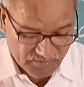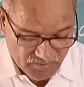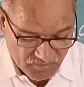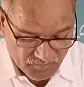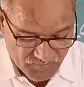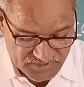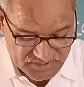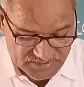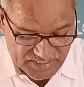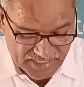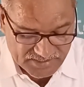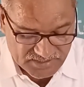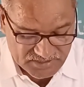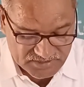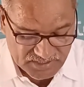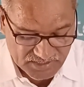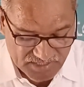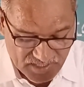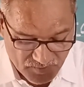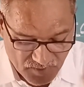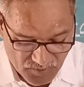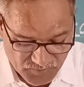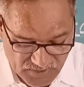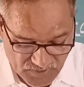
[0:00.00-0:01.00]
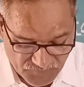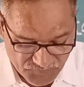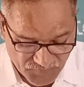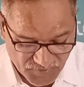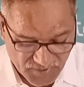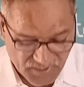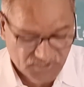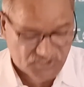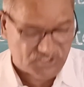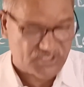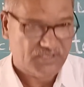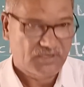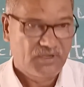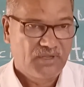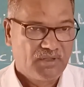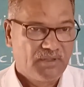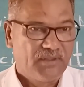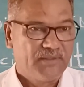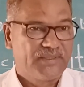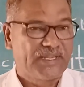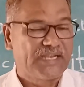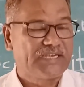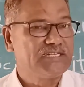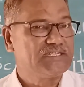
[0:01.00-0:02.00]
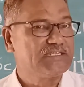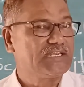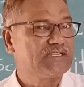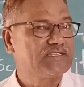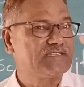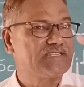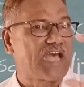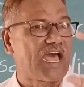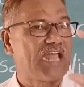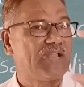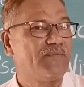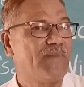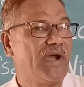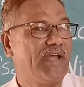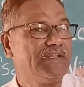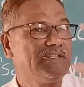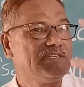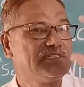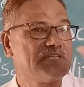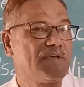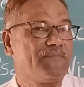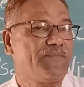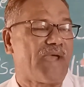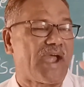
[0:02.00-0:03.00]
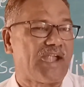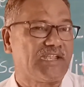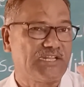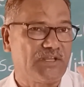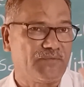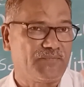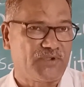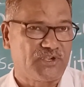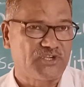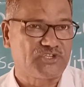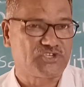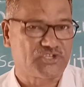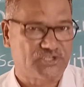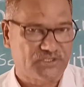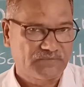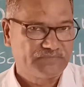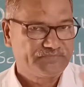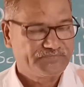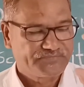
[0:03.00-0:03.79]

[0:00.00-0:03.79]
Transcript: Means that is the name of the fish. That is a salmon is a fatty fish.